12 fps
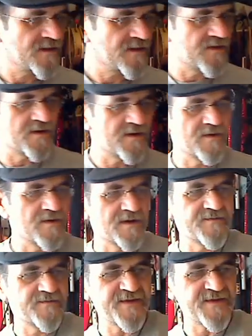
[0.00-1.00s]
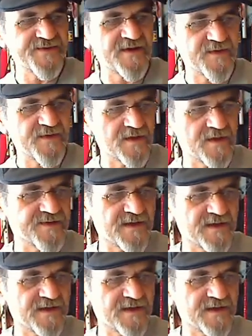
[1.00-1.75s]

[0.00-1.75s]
You know, people tell me all the